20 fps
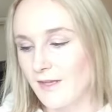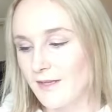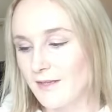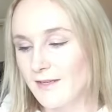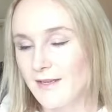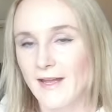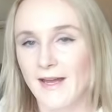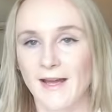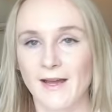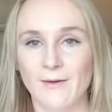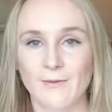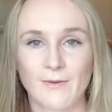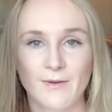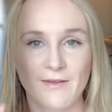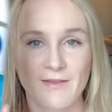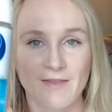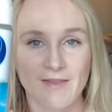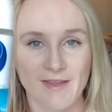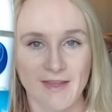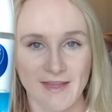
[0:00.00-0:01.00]
Now
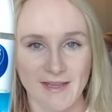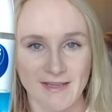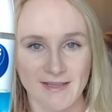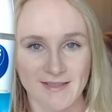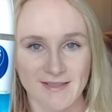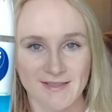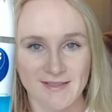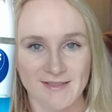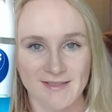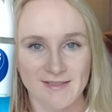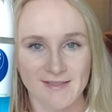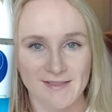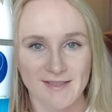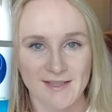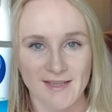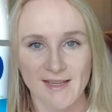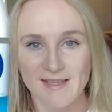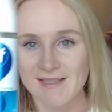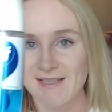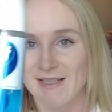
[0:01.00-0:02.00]
this,
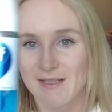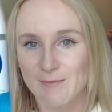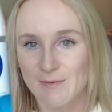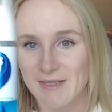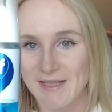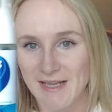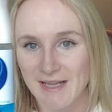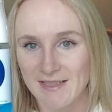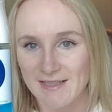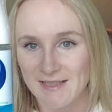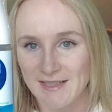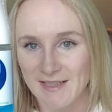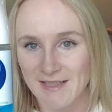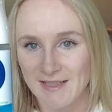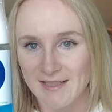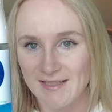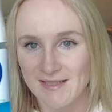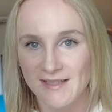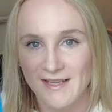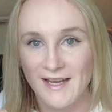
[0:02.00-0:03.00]
has anybody had
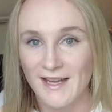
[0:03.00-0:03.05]
this?